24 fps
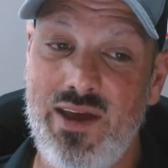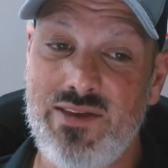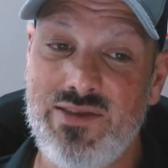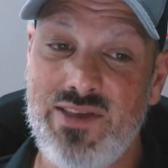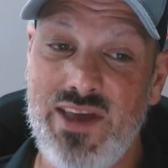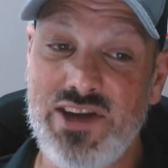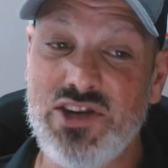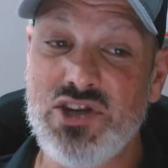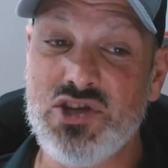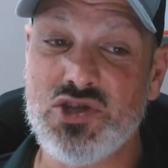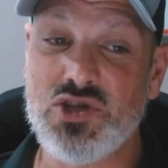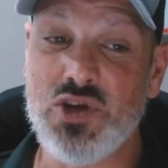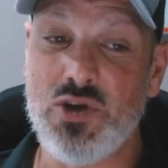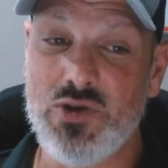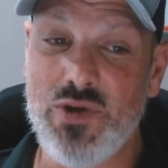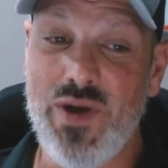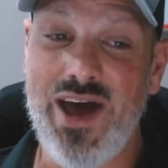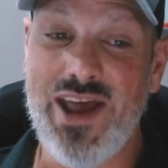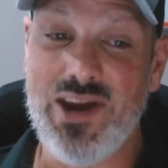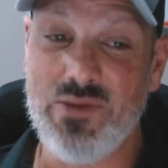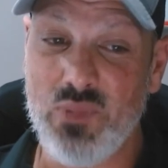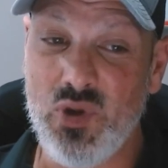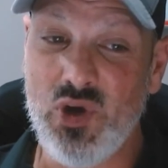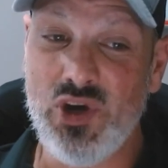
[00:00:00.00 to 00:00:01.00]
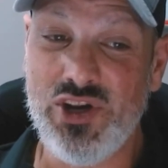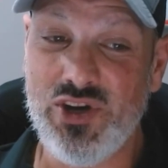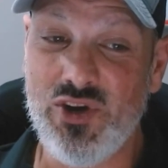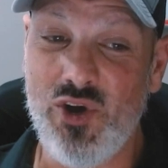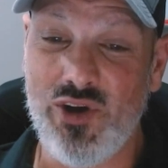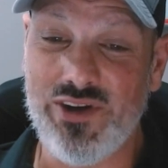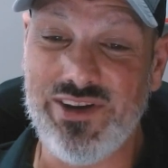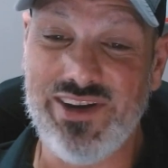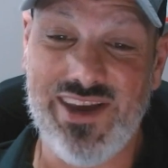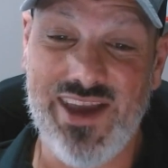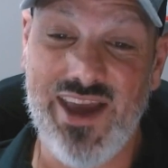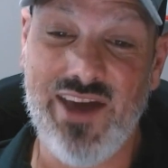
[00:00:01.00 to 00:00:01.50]
They just don't know how to put
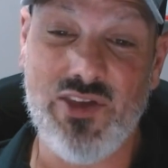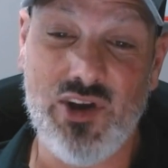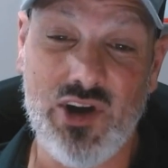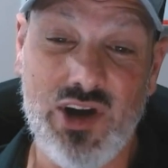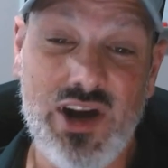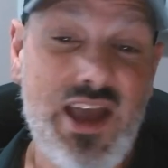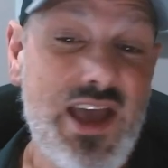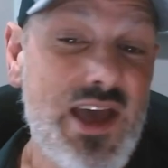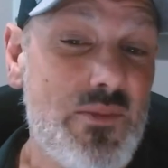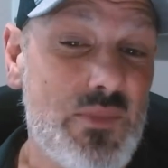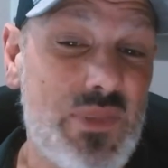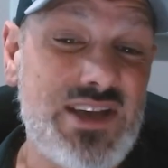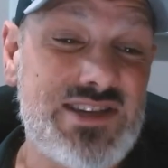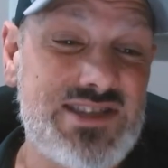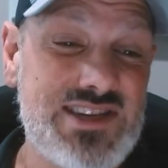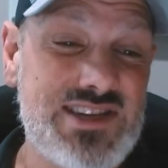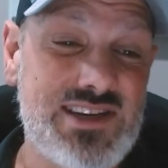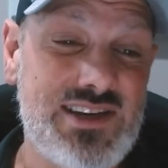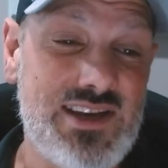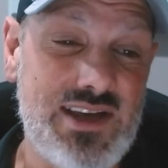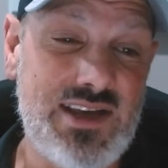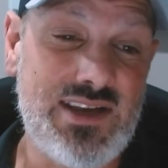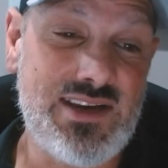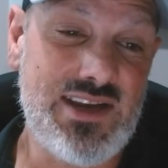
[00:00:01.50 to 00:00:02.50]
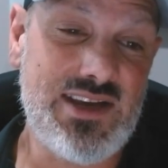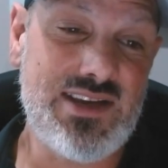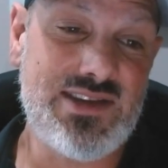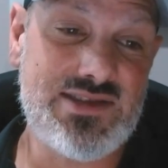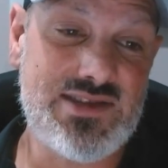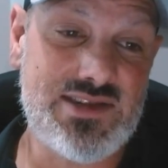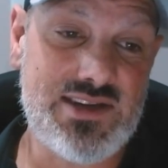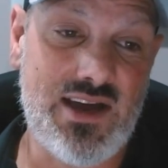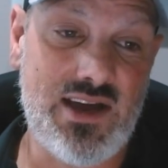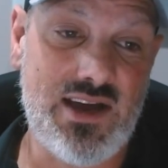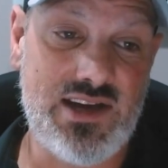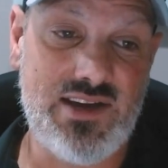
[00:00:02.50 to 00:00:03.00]
it all together. Because it
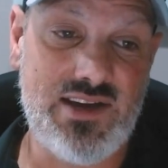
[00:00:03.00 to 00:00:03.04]
is